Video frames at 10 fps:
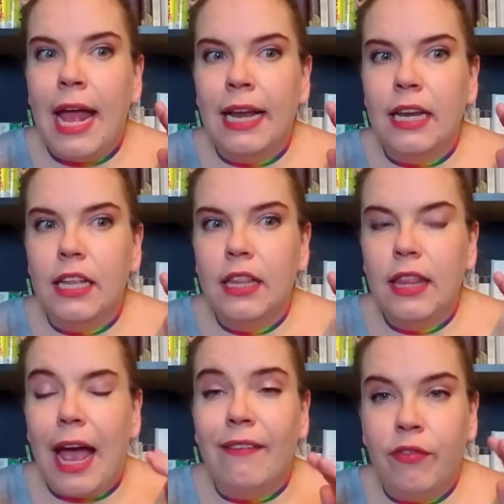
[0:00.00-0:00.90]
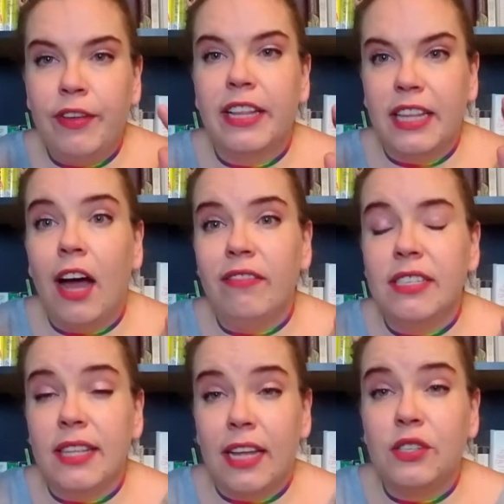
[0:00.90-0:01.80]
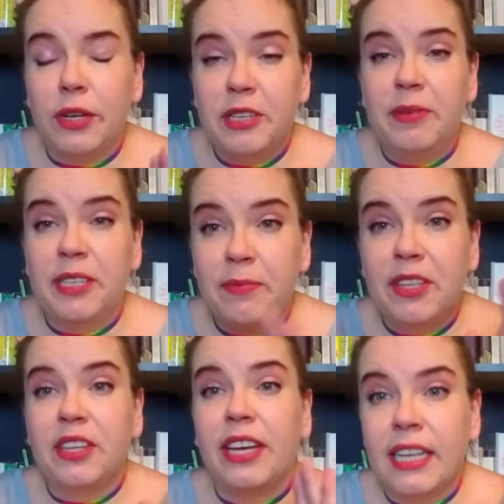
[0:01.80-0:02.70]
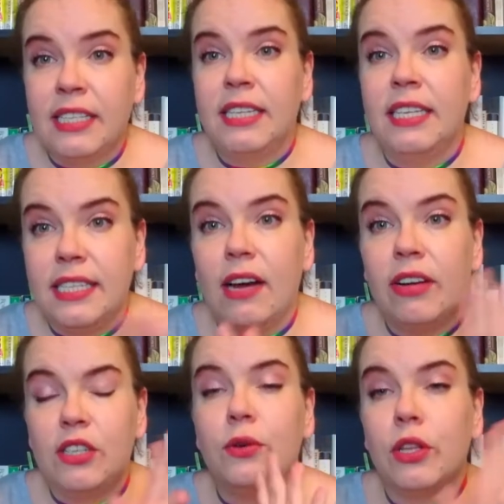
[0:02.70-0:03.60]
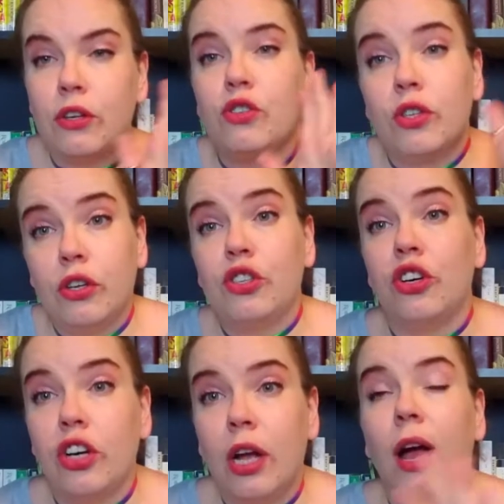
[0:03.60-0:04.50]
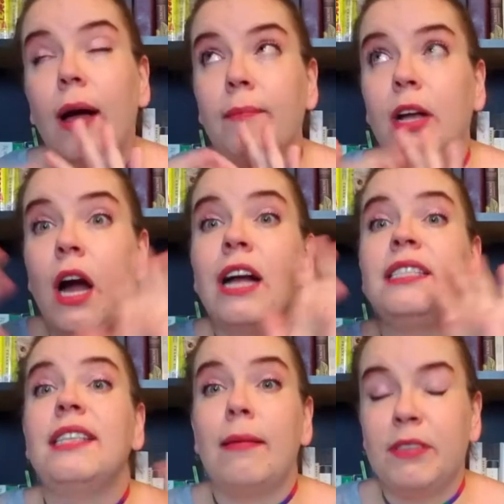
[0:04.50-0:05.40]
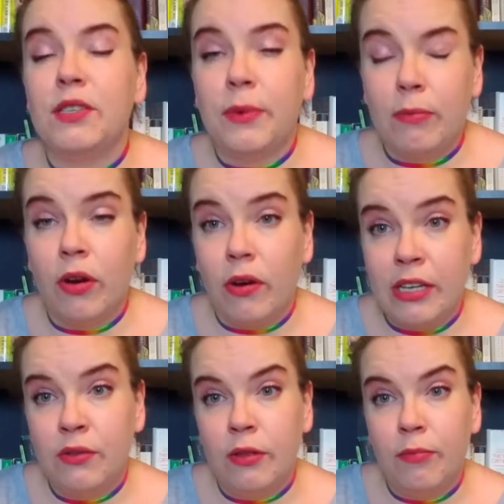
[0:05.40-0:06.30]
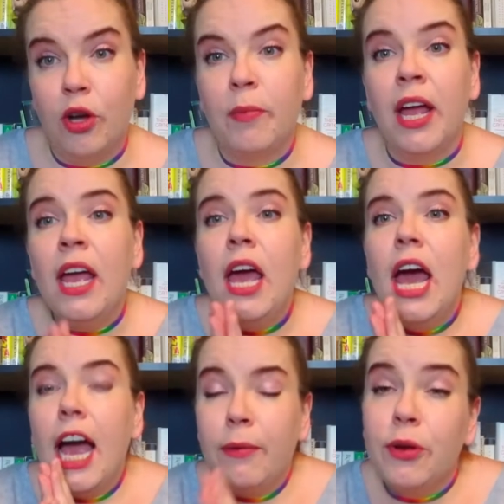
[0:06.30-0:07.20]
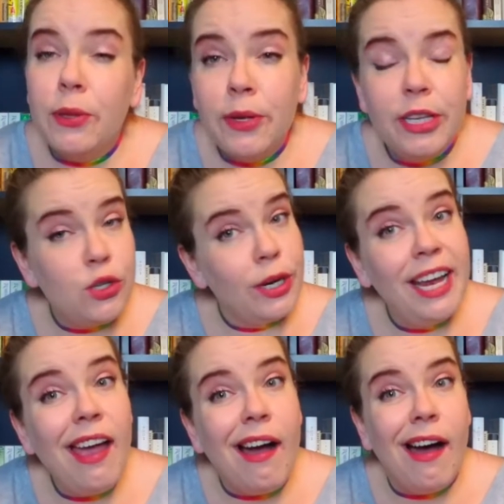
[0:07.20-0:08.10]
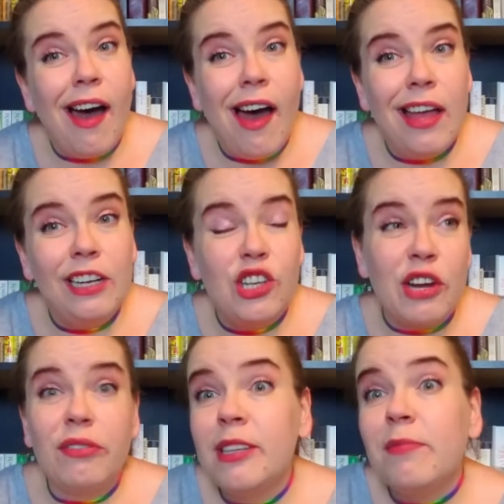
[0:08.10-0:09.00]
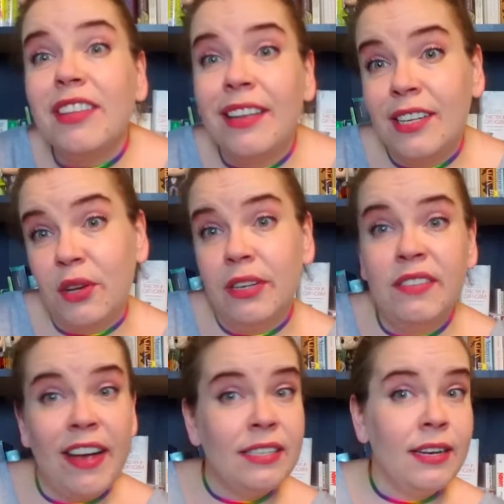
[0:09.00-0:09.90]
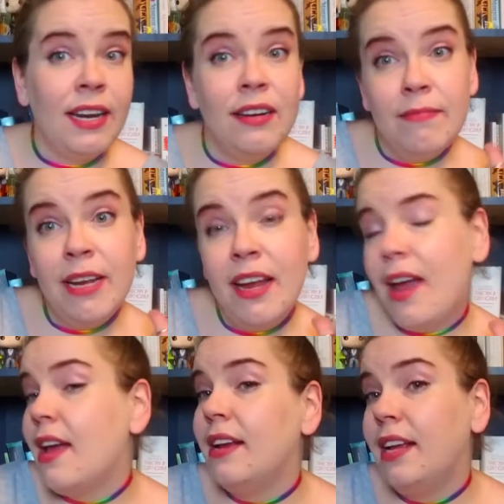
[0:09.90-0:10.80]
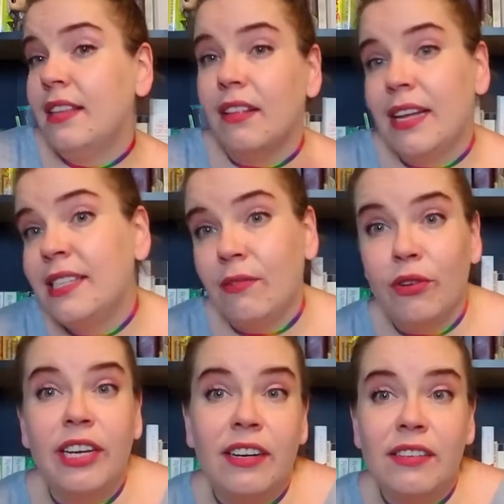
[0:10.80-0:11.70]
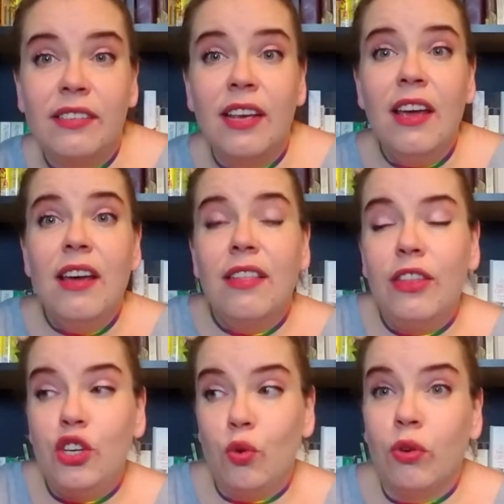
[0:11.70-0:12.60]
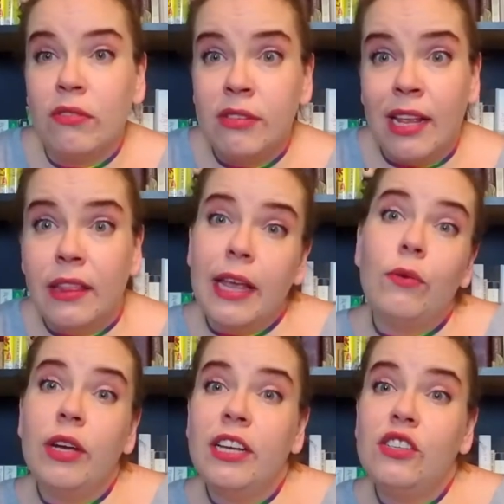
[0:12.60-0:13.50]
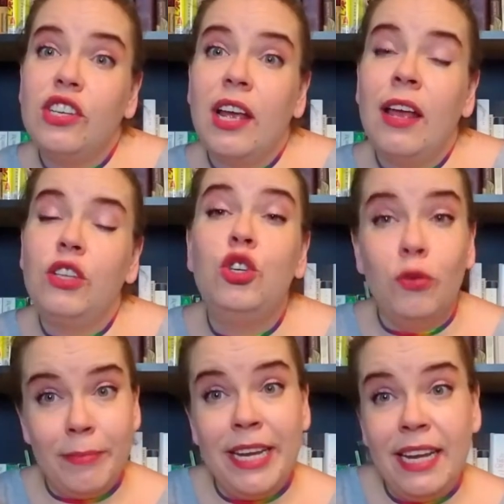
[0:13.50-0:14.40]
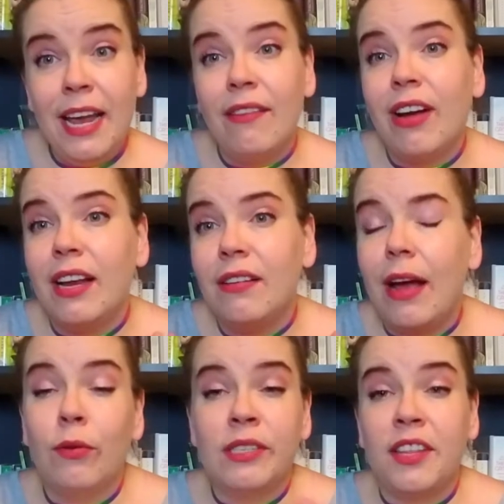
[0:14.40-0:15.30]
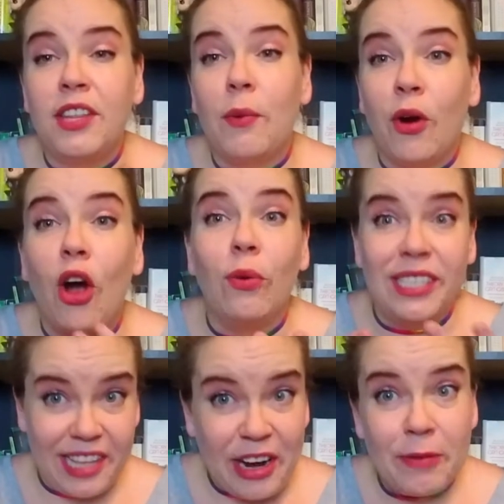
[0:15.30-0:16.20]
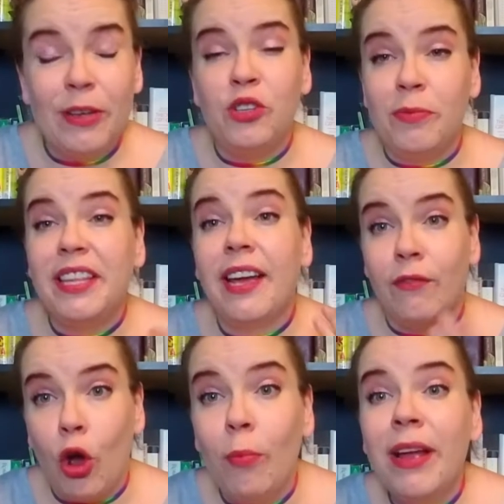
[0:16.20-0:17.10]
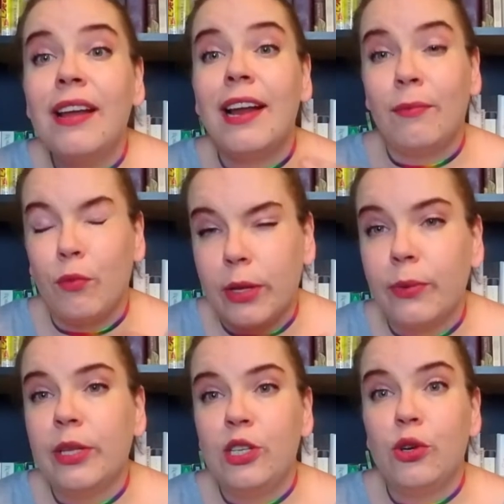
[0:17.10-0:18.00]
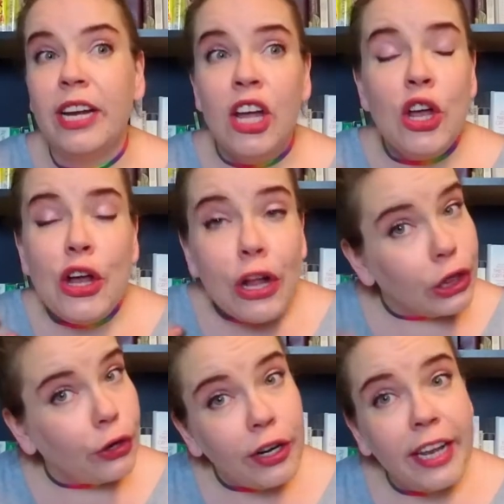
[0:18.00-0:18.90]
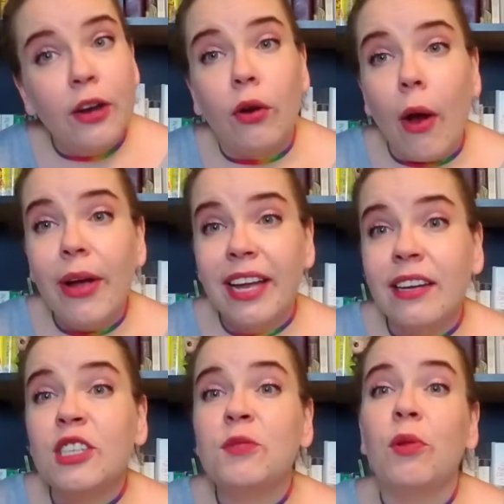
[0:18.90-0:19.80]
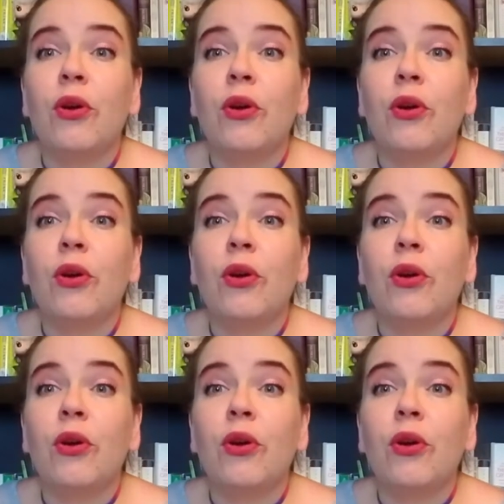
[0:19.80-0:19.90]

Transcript: and I have a feeling that obviously that's going to be something that gets teased out into a larger and larger um, concepts as we progress through the book. But I'm really, really enjoying it. Uh, gender is something that has always fascinated me, and in the last several years, the doors and language to me have kind of—I won't say that they were always there, but to me they have opened, and I'm really, really enjoying learning and growing and